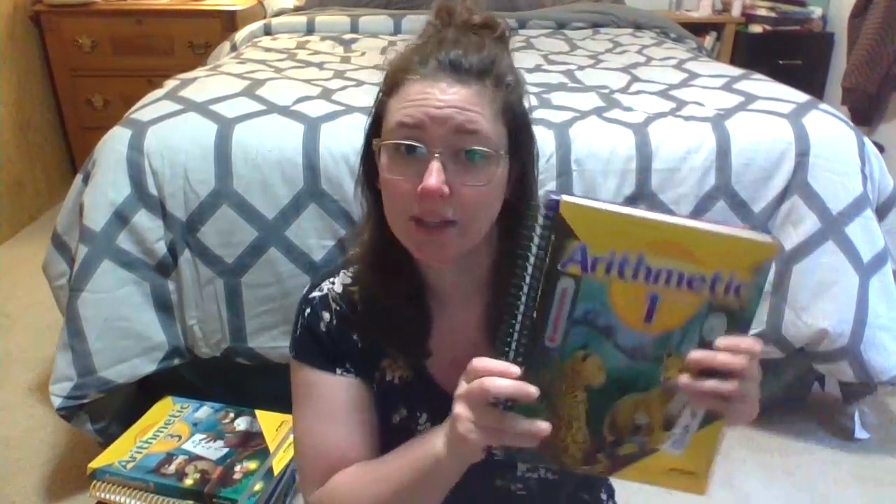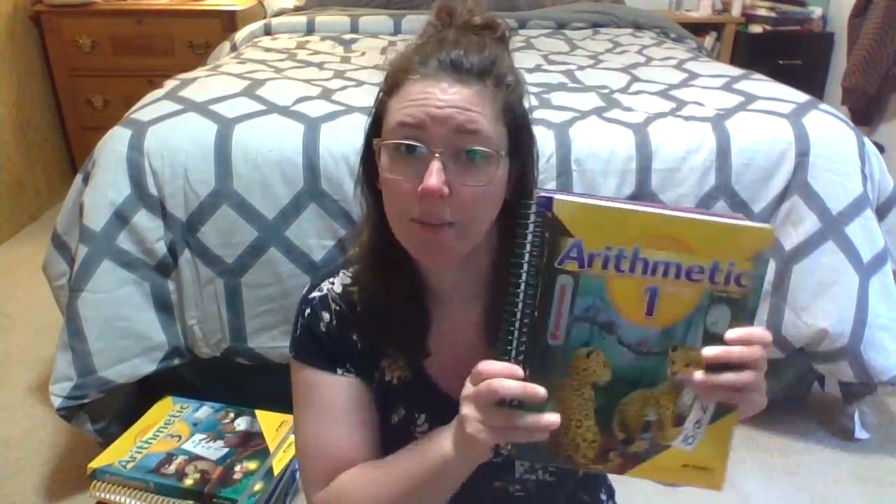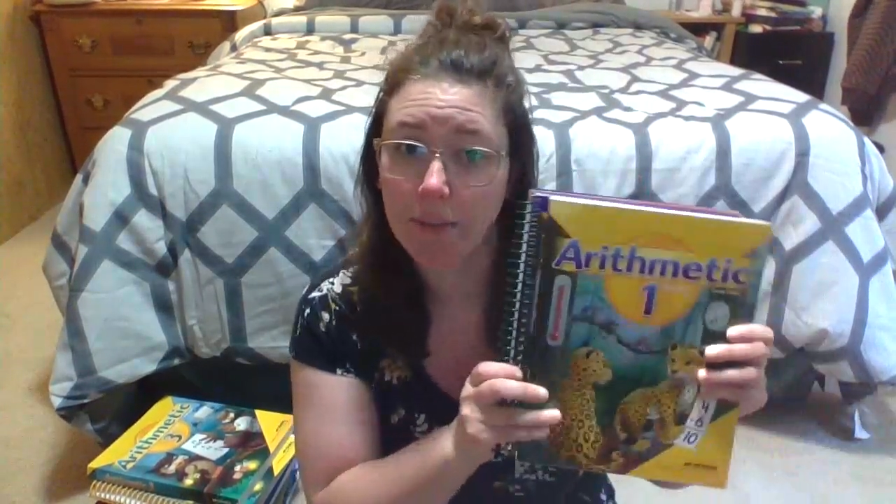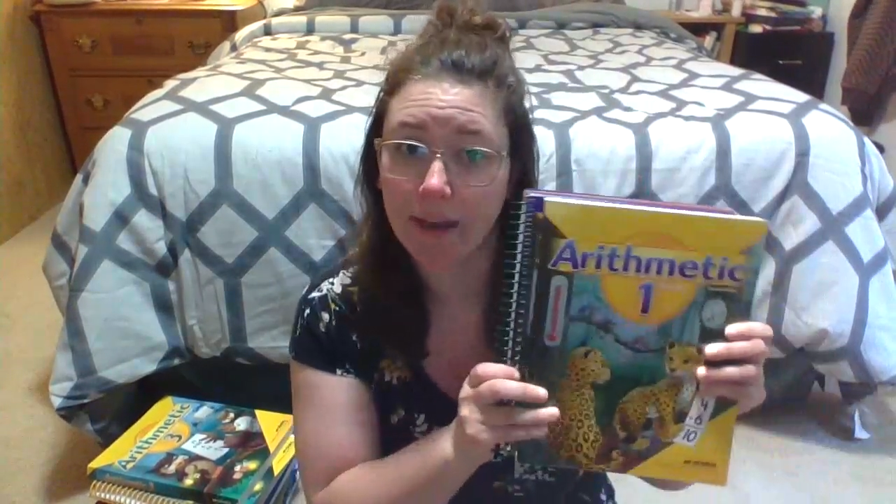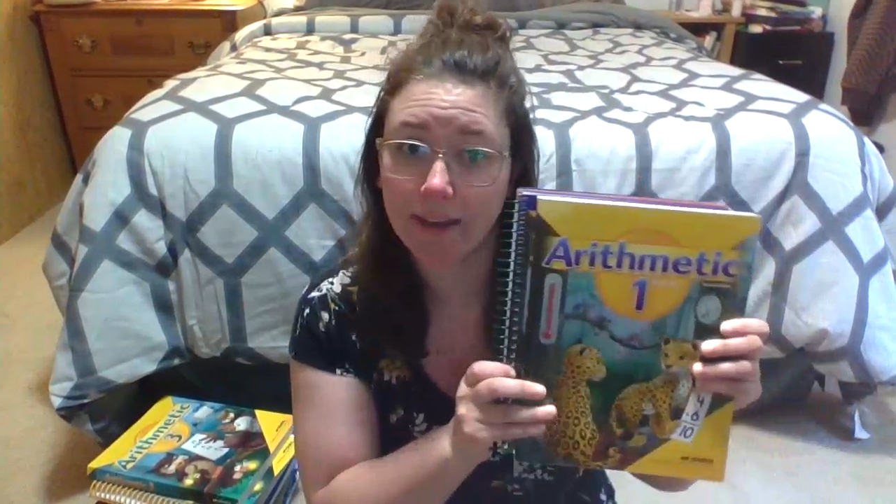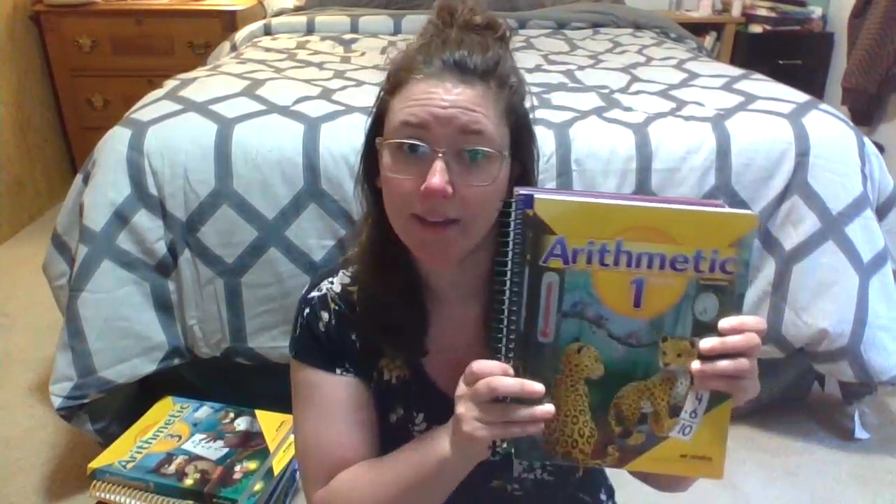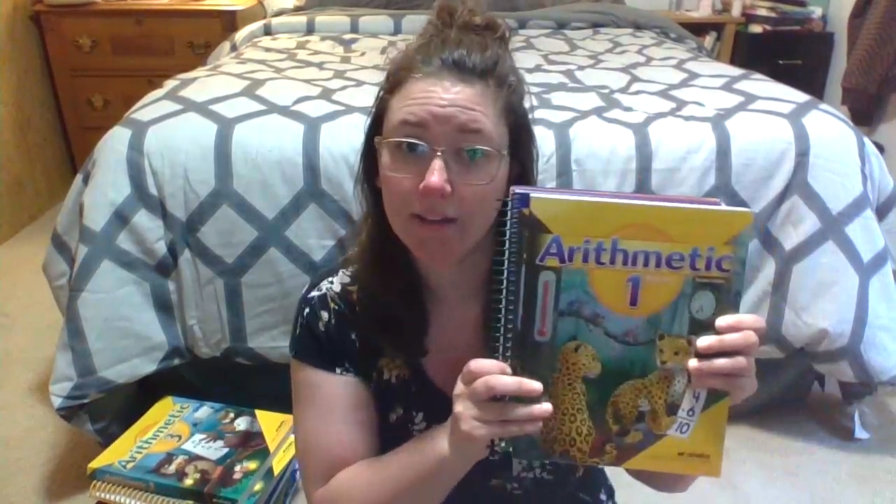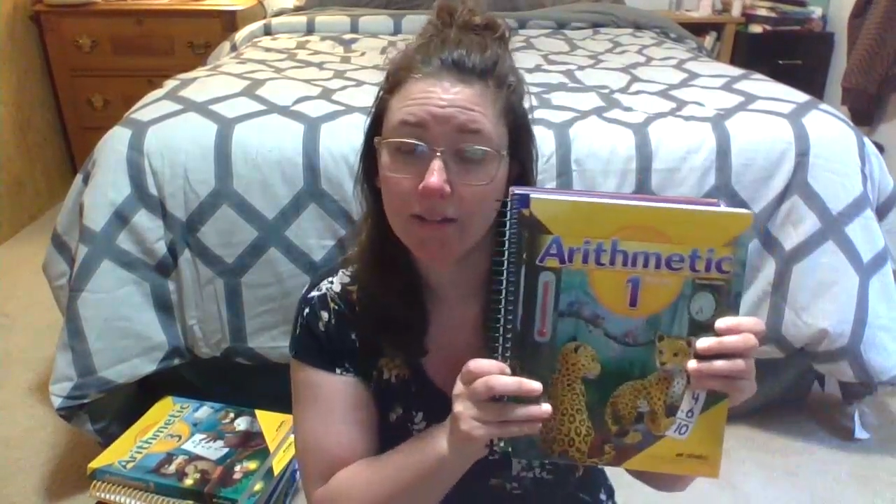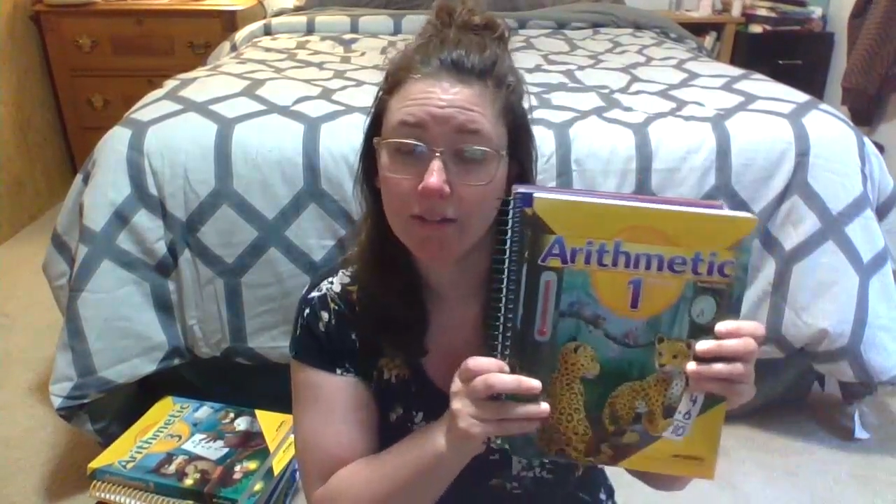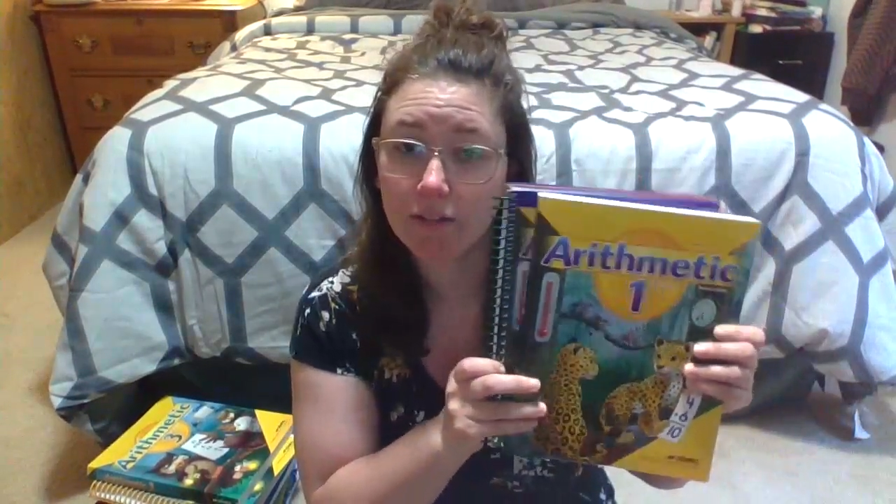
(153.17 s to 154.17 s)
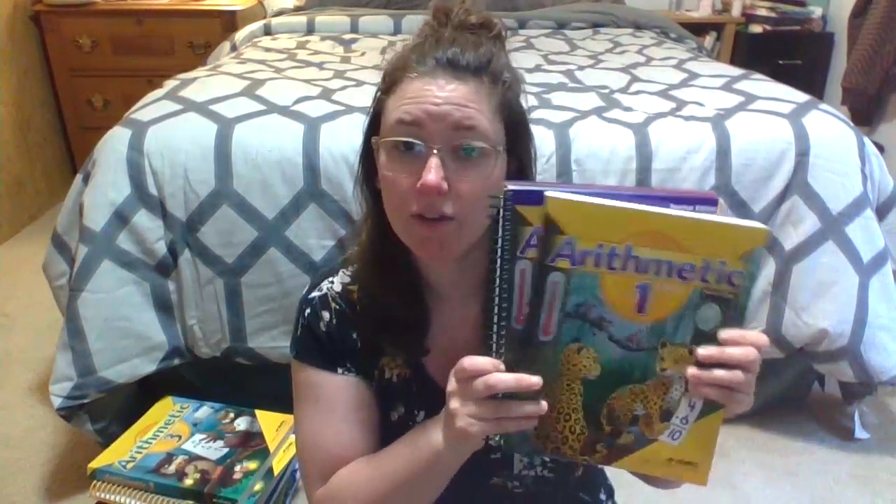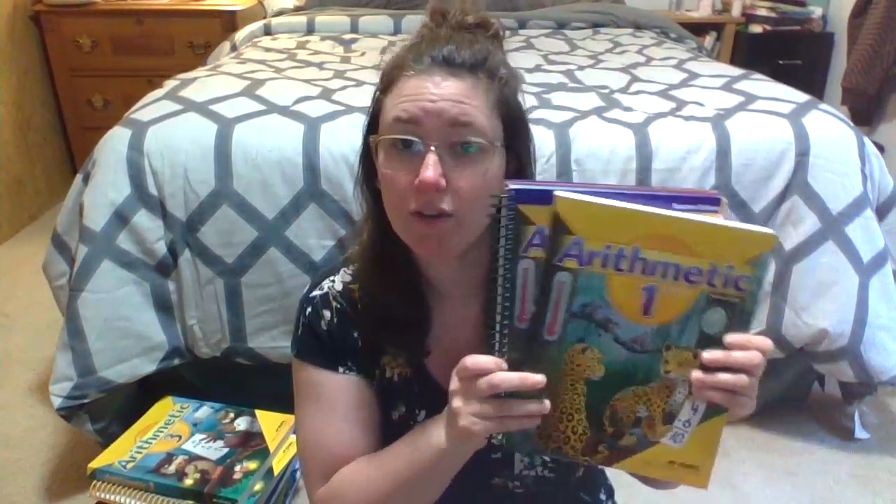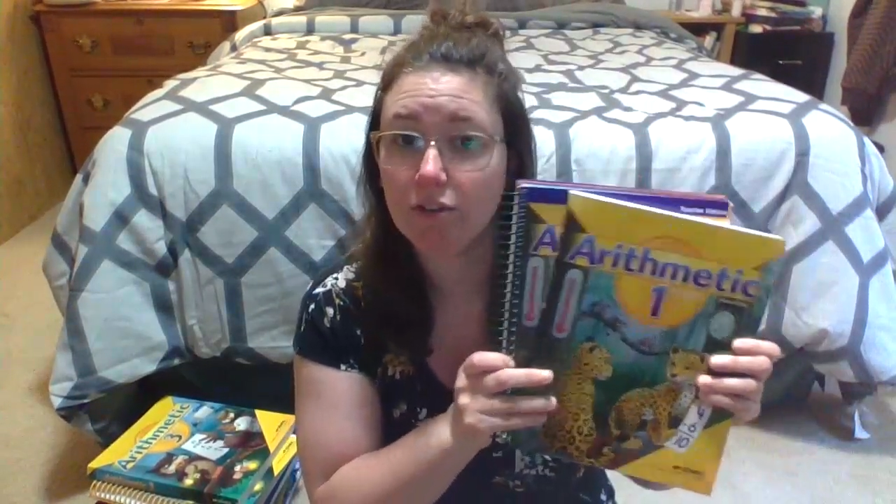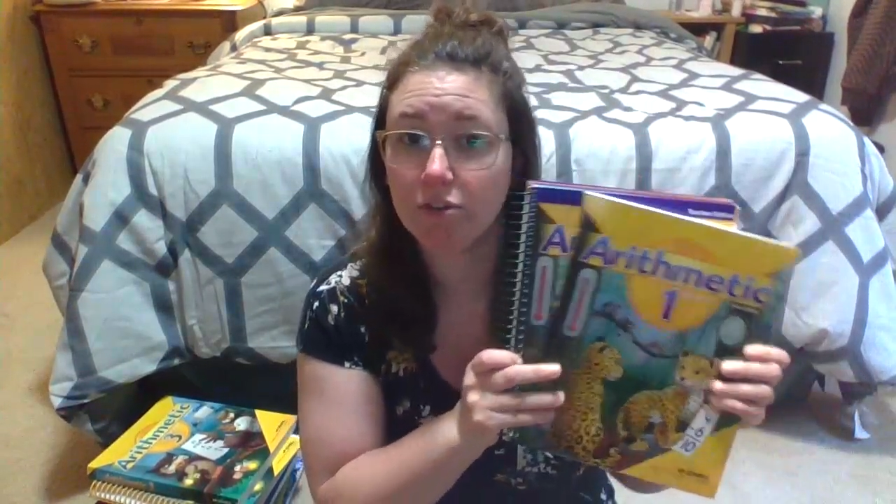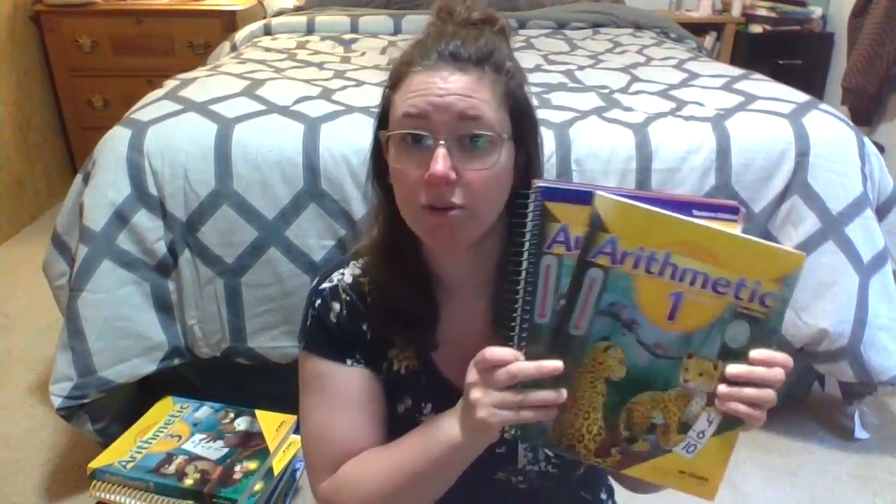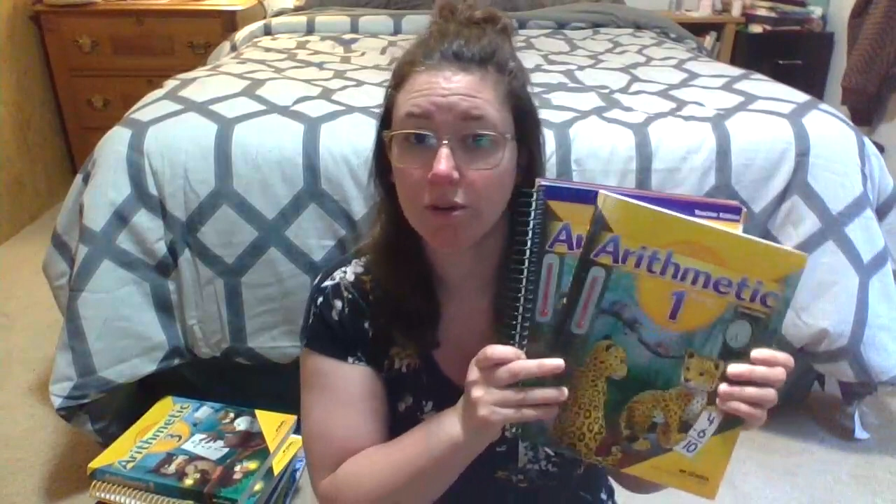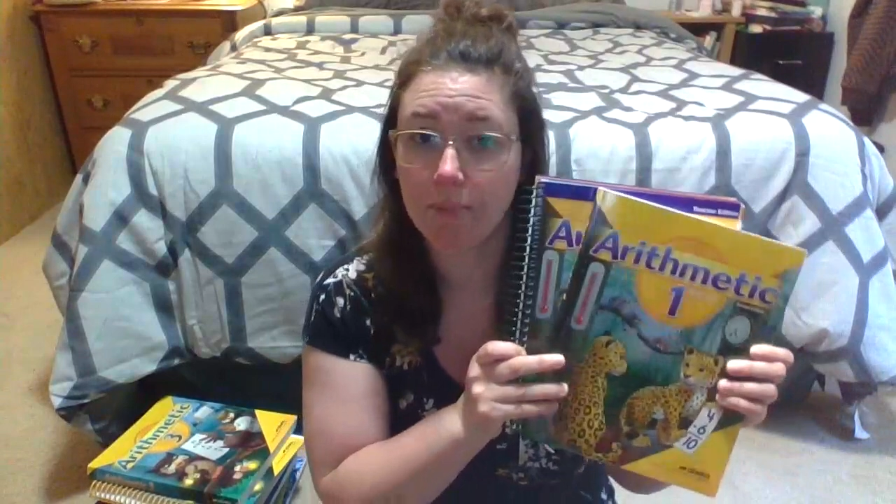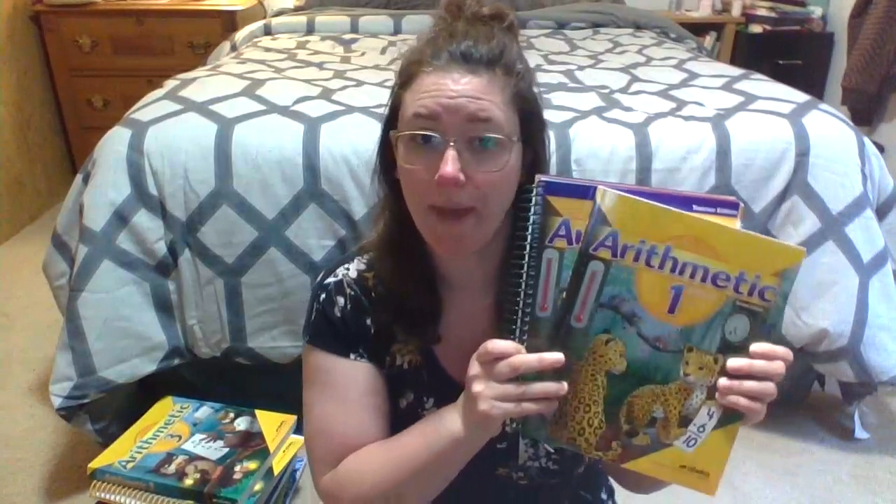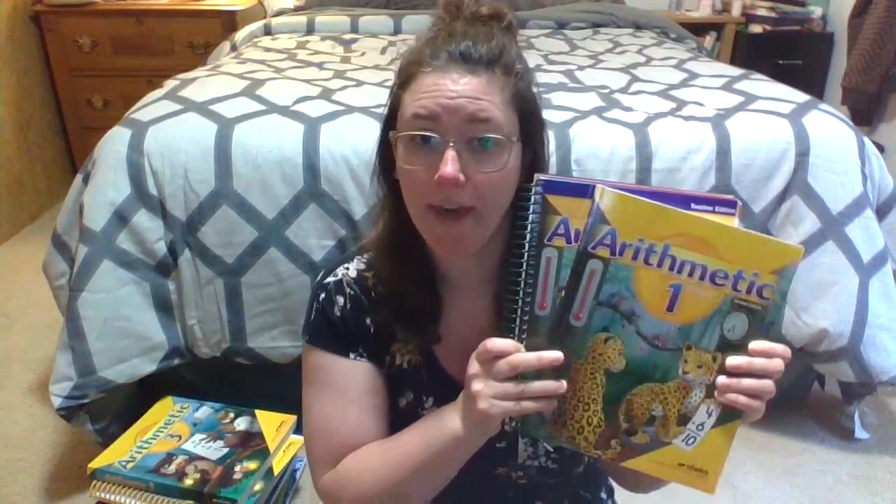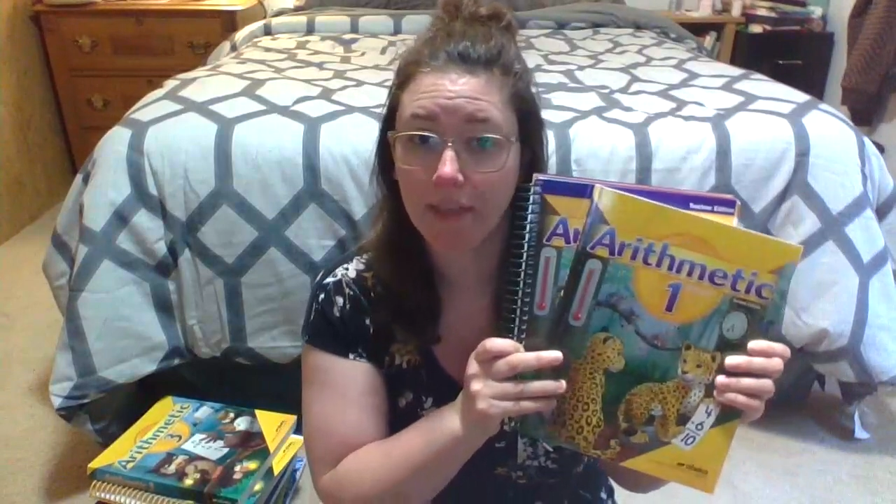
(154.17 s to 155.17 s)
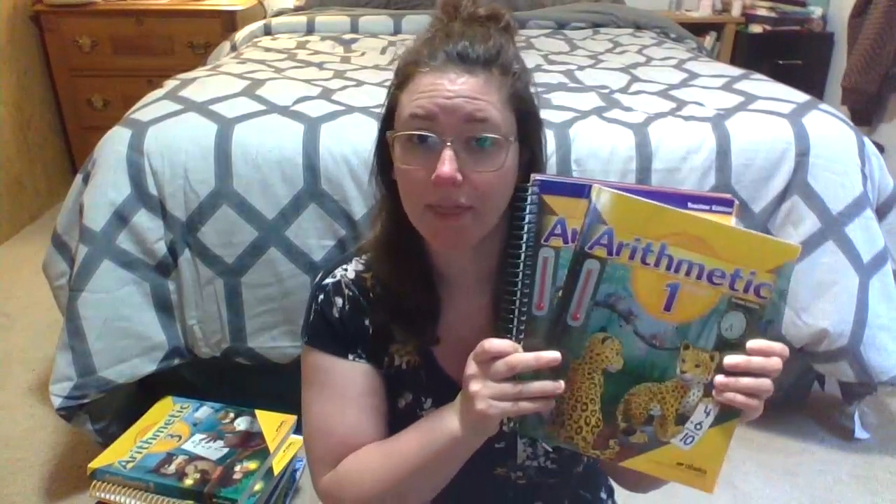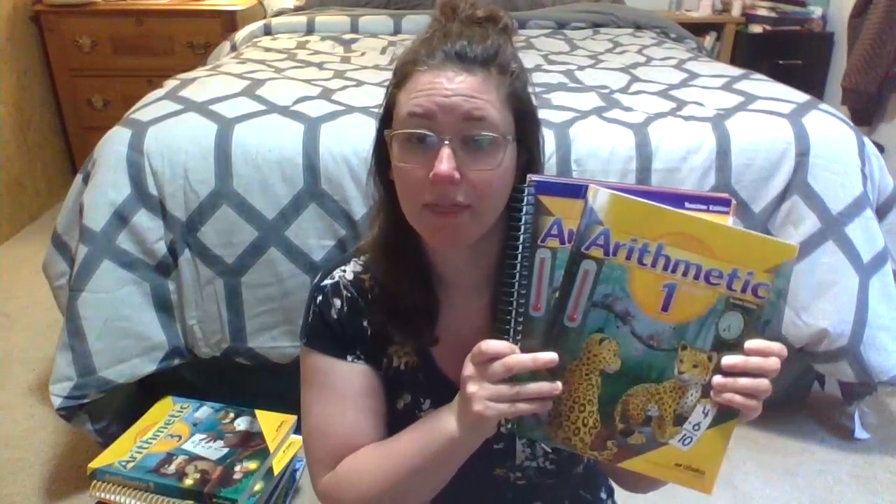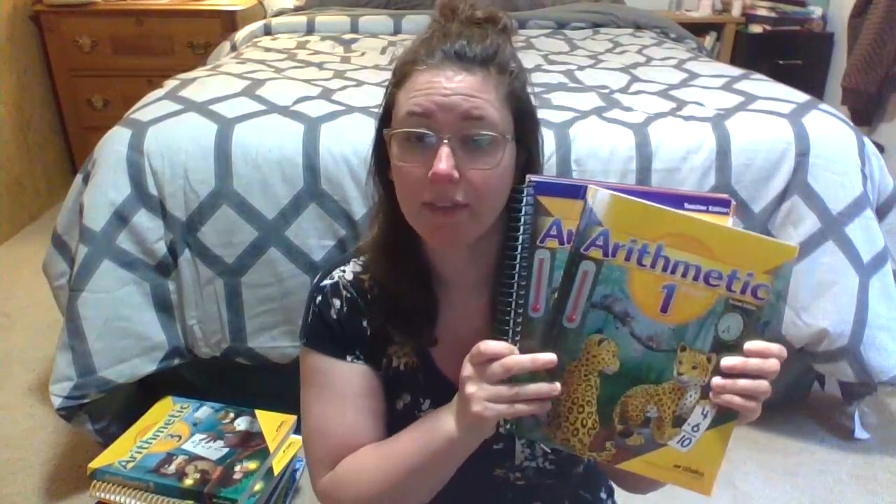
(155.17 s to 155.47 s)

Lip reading: Abeka for math,